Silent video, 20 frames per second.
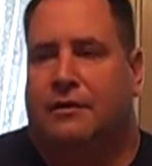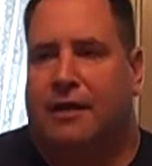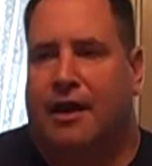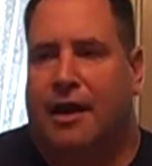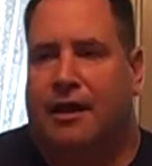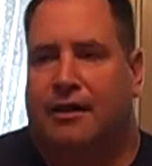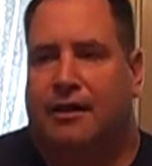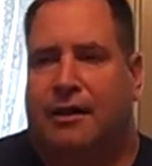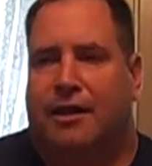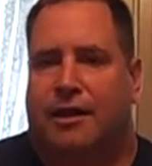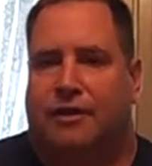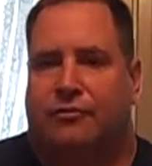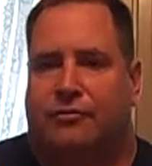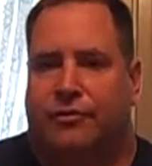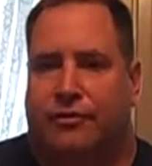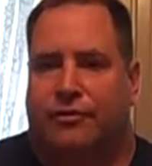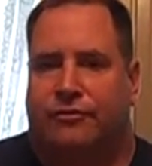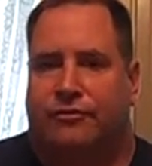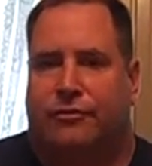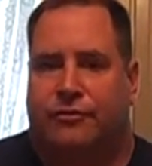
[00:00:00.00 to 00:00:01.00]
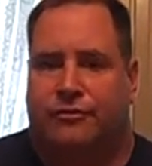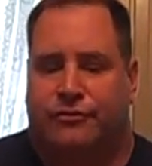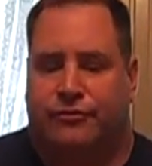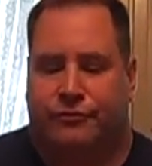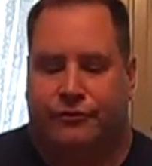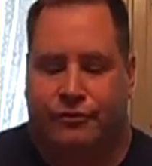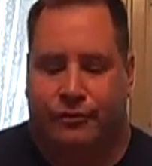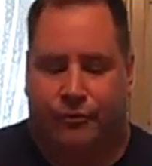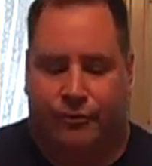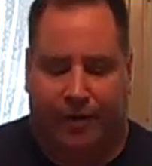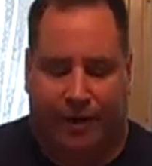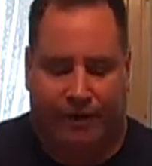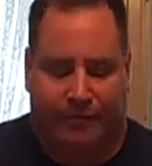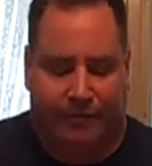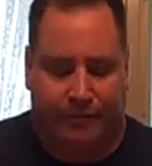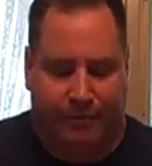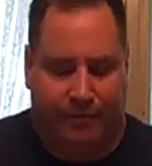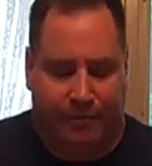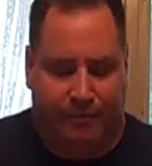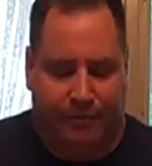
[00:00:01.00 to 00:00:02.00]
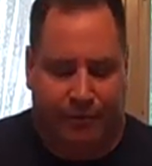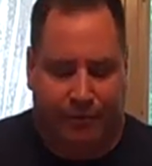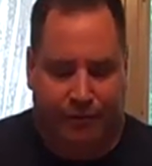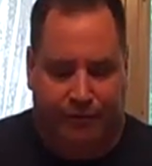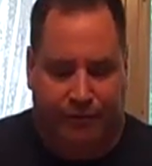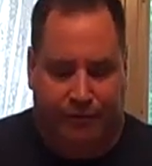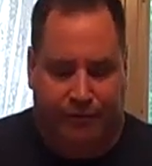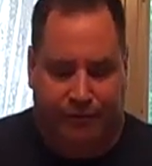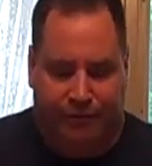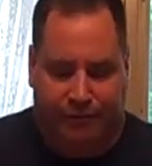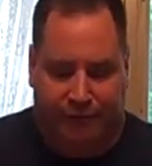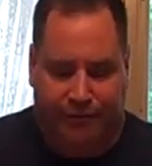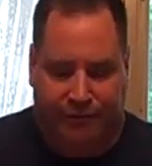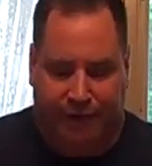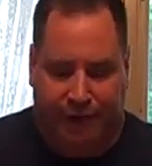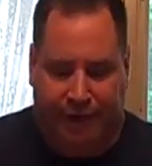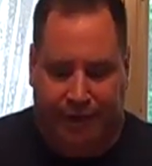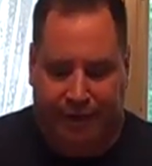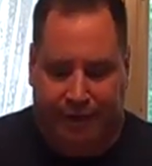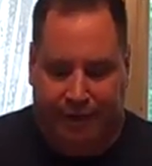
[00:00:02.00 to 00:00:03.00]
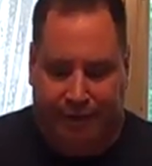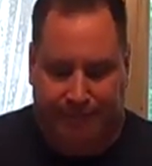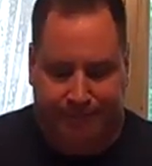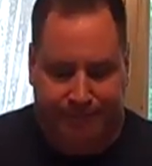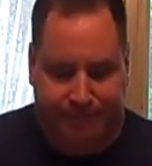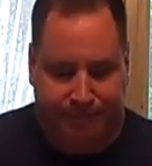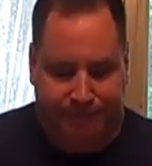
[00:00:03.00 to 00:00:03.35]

allocates resources away from improving society.